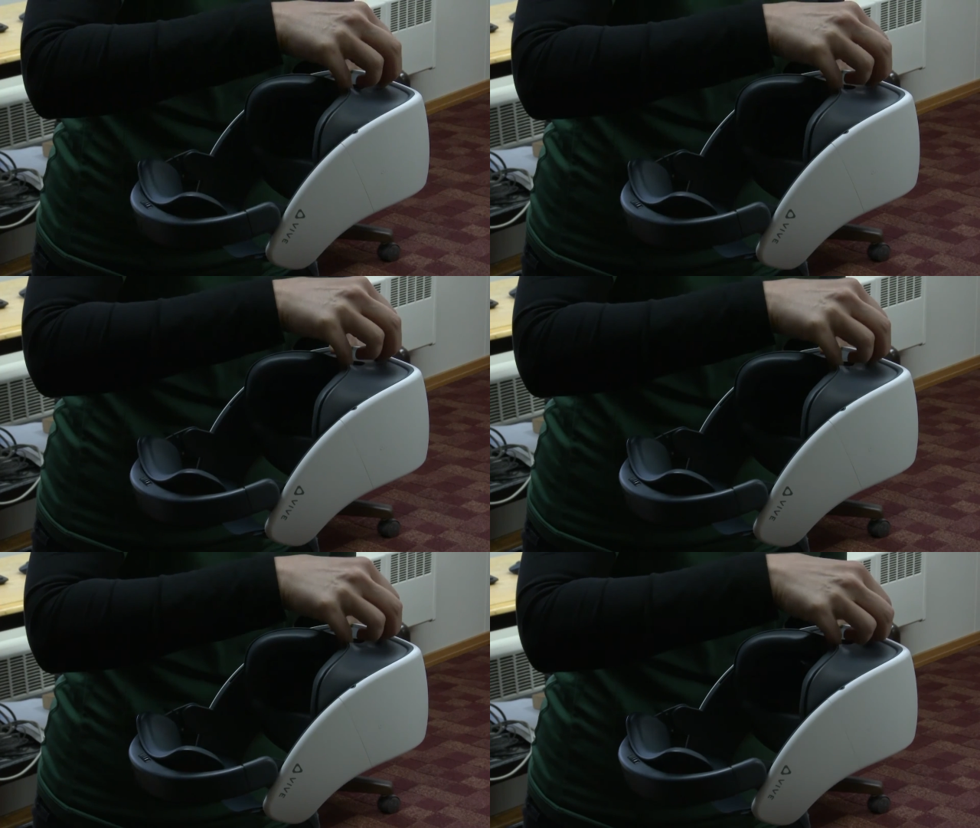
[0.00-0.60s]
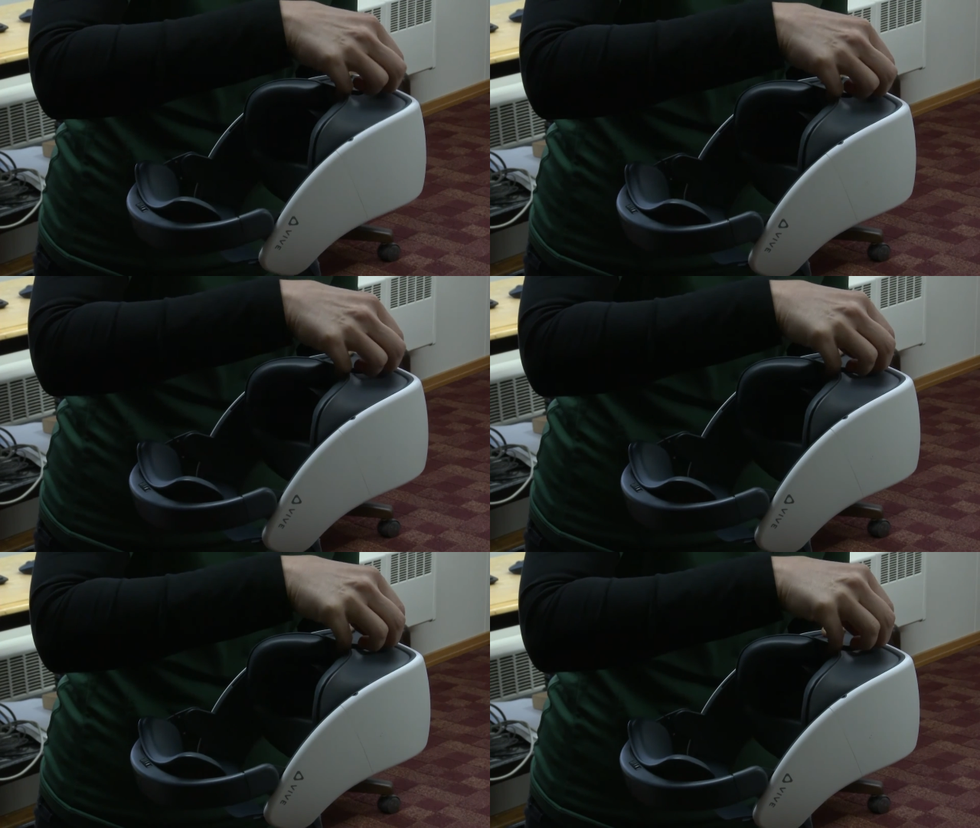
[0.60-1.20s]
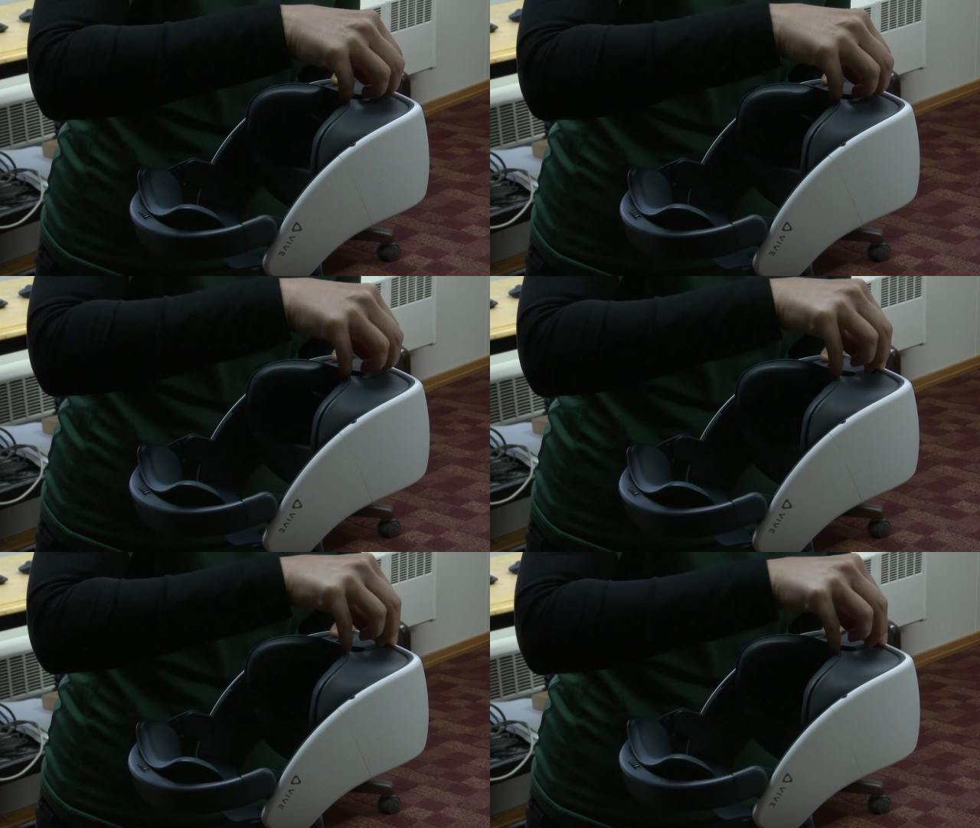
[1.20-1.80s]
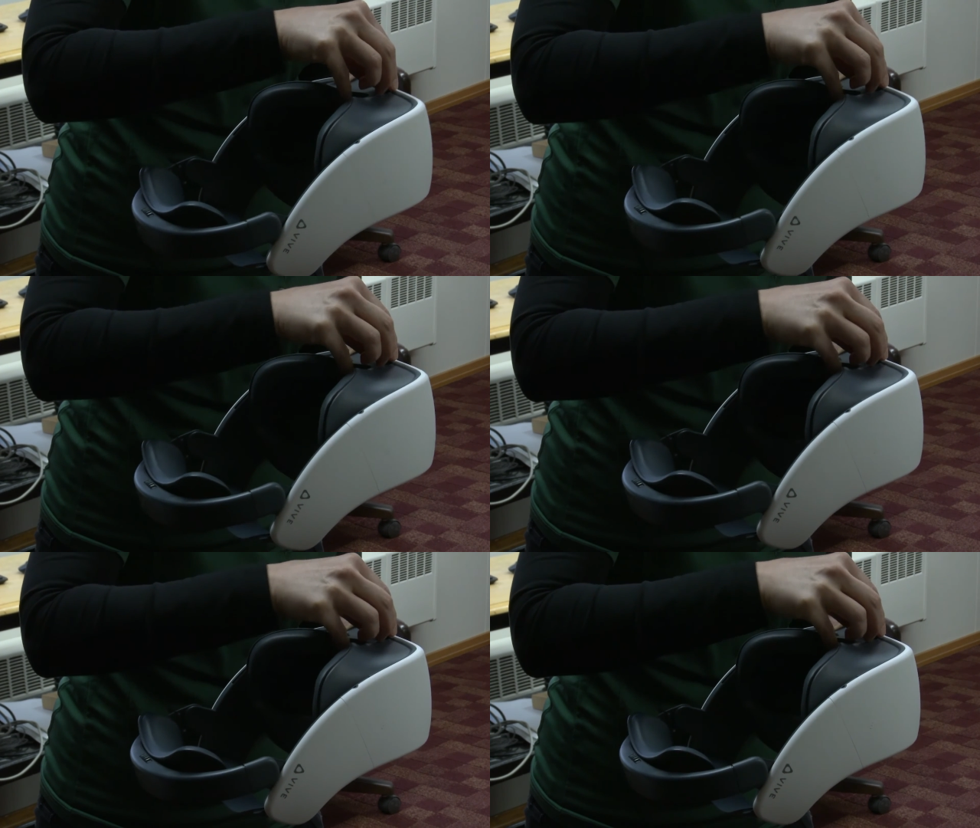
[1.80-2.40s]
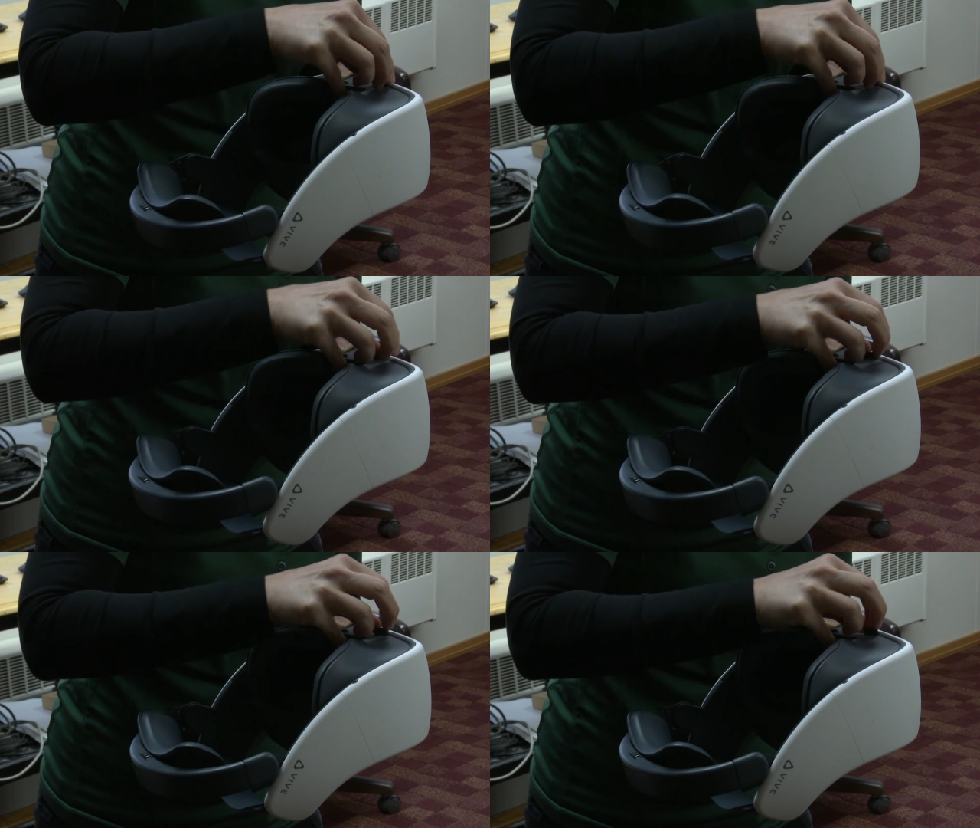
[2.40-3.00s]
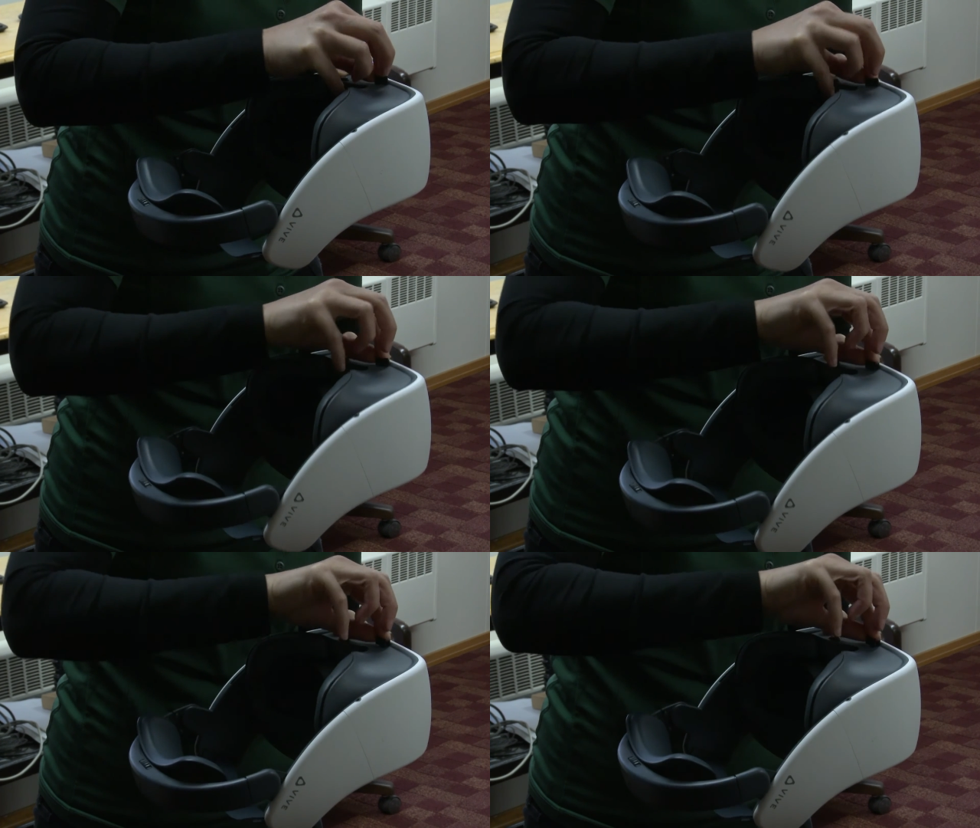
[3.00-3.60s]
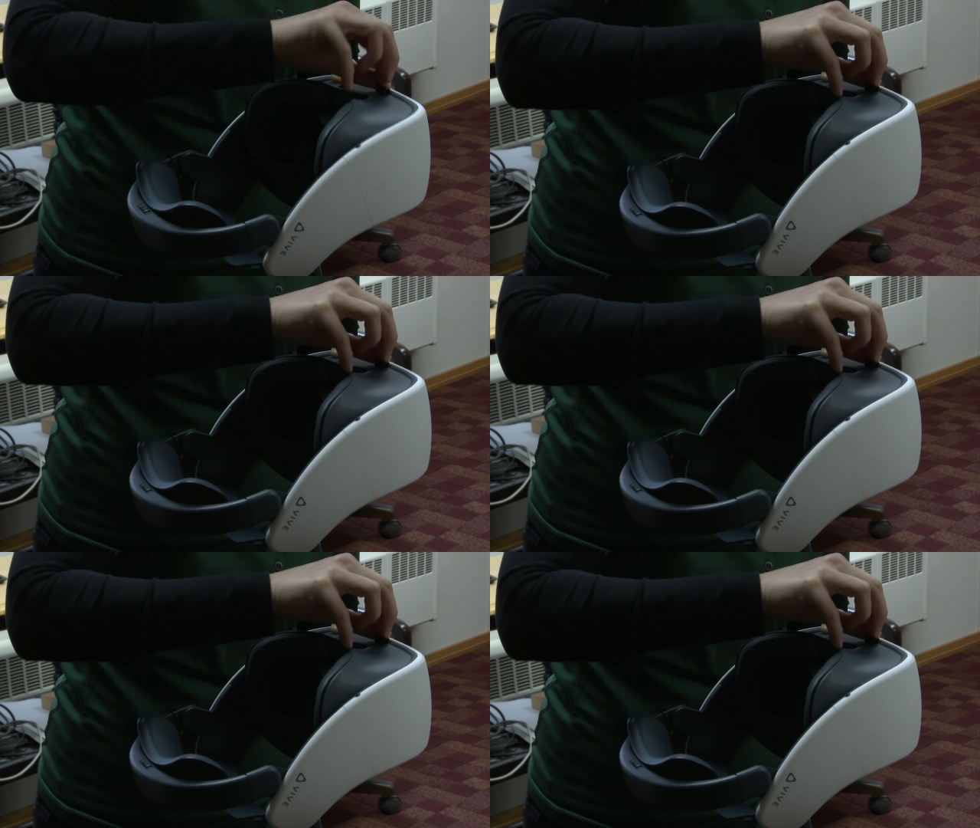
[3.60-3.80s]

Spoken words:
No face is visible, so there are no lips to read.